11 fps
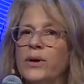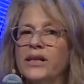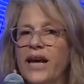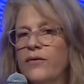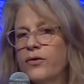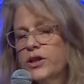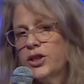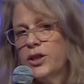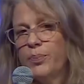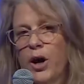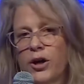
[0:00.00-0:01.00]
leverage
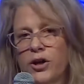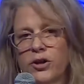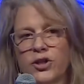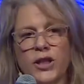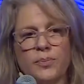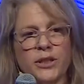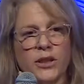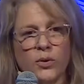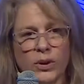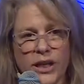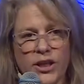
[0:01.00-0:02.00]
the partnerships and the
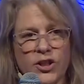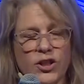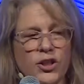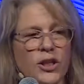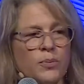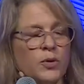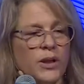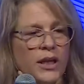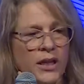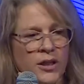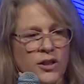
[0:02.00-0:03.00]
relationships with
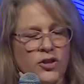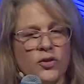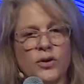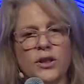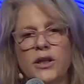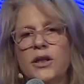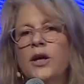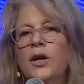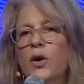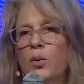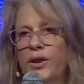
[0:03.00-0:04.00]
industry,
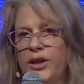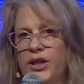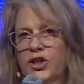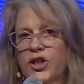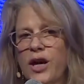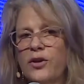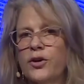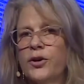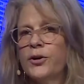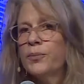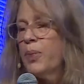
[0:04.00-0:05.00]
with each
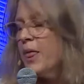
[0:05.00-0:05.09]
other?